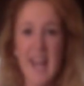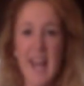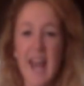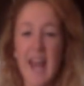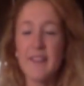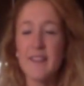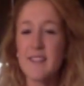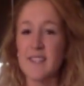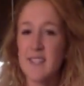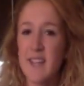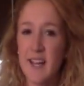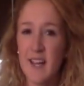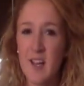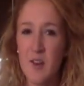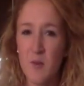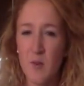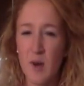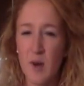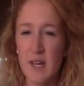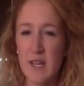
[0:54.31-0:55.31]
And the
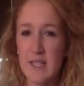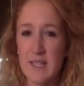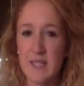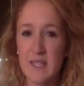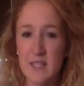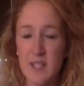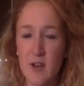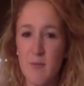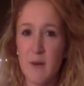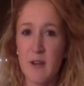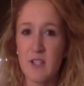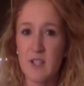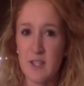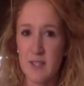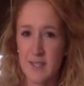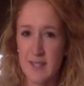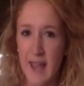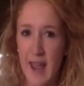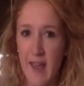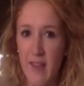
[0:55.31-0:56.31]
second one isn't so much a
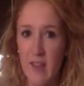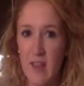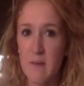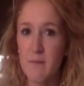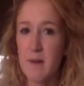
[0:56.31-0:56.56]
salad,